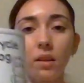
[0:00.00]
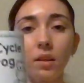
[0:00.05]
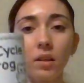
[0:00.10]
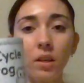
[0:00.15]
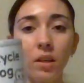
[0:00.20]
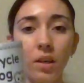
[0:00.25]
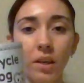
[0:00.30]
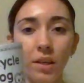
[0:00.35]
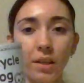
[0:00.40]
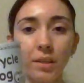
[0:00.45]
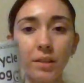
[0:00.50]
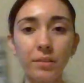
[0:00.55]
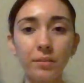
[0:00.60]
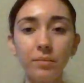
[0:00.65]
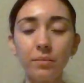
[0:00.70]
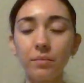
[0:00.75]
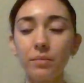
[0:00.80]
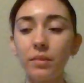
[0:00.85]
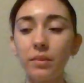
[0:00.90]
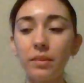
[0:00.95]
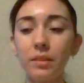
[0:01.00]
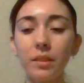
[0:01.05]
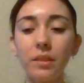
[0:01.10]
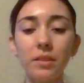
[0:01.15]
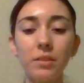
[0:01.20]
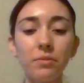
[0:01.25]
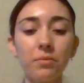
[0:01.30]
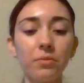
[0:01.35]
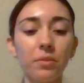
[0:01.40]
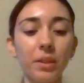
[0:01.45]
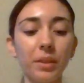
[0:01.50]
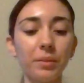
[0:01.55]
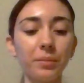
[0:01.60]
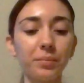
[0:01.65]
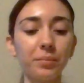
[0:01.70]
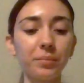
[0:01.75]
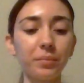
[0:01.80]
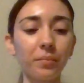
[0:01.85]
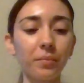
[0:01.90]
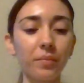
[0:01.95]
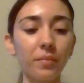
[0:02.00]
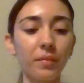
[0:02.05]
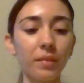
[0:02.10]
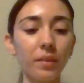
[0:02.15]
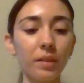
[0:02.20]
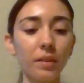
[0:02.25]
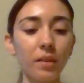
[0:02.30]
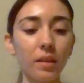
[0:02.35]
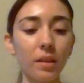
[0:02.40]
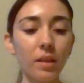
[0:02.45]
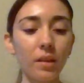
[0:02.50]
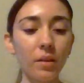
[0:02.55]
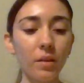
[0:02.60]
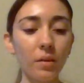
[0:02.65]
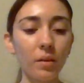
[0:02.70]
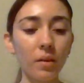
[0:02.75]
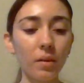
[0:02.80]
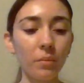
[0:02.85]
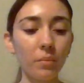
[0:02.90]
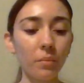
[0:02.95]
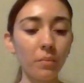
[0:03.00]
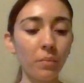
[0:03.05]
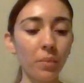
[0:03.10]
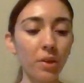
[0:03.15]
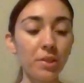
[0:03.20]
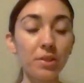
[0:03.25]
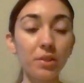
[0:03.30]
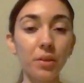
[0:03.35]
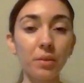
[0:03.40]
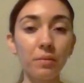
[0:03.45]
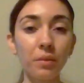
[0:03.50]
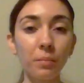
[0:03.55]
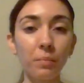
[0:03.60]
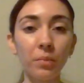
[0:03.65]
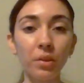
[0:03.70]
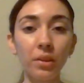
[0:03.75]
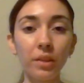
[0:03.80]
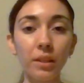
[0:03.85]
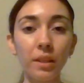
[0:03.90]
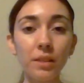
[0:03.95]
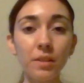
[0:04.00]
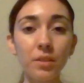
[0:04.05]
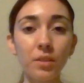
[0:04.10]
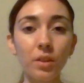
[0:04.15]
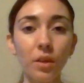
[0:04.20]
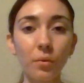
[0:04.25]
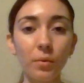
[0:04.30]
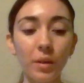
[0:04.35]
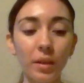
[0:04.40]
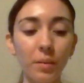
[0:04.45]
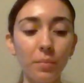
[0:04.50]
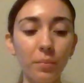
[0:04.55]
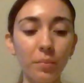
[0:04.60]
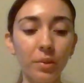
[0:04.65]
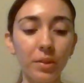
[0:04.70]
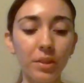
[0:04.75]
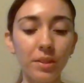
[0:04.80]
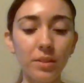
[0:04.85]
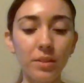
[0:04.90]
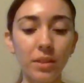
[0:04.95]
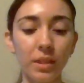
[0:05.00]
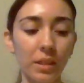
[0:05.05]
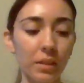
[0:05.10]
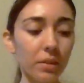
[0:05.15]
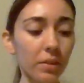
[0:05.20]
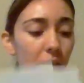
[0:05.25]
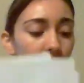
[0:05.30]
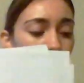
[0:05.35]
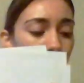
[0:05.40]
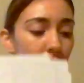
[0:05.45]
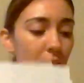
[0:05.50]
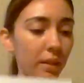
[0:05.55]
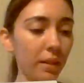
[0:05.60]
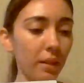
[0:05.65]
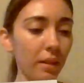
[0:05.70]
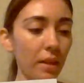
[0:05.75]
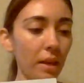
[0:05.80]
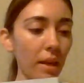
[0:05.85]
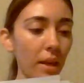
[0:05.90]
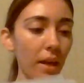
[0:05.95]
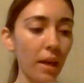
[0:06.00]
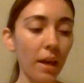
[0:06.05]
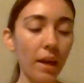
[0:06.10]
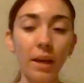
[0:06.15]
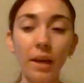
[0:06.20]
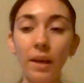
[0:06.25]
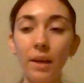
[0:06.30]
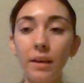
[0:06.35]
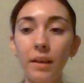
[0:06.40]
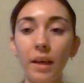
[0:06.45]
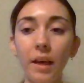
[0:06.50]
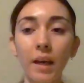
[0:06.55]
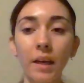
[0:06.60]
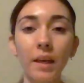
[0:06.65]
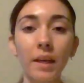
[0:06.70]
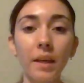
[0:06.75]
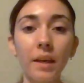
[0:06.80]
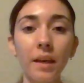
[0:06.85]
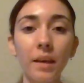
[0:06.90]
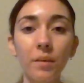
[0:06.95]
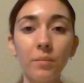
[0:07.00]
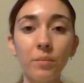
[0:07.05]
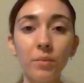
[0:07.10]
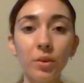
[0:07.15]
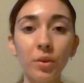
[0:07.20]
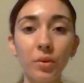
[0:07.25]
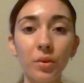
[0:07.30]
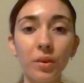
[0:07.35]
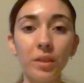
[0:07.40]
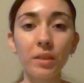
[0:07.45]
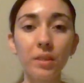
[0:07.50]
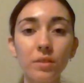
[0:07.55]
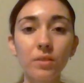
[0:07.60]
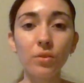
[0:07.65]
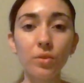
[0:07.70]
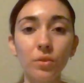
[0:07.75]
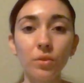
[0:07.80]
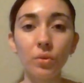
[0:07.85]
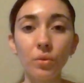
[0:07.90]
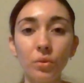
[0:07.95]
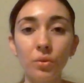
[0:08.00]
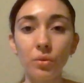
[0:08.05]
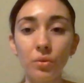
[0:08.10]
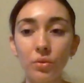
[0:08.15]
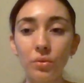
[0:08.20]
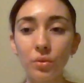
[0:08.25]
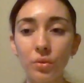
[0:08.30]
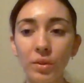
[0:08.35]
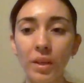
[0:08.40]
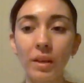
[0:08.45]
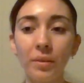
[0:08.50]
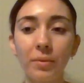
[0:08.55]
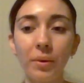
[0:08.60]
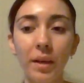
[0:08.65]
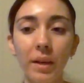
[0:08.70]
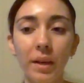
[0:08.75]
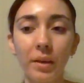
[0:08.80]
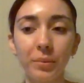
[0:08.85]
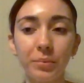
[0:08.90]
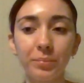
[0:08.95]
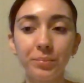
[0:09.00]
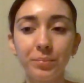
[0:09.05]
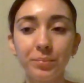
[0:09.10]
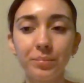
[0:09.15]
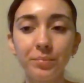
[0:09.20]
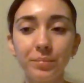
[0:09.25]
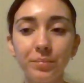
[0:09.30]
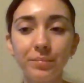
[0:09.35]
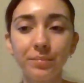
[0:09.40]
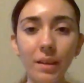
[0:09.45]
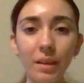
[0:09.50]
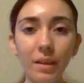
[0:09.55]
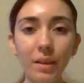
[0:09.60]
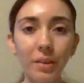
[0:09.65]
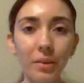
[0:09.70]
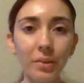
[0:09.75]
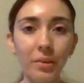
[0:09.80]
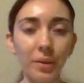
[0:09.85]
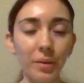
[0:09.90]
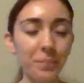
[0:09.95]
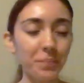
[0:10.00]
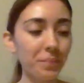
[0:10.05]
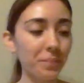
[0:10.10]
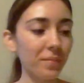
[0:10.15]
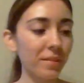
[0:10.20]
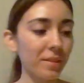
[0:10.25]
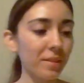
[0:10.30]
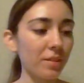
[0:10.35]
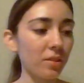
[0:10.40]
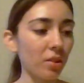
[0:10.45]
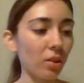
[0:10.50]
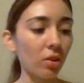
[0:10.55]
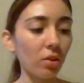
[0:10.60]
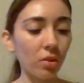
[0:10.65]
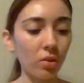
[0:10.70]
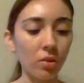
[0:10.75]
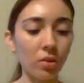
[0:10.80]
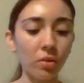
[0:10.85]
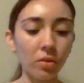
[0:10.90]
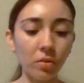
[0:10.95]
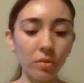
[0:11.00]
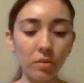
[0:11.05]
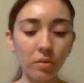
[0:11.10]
cut the different parts of the booklet so that we can put it together, and I am going to do that right now. Okay, so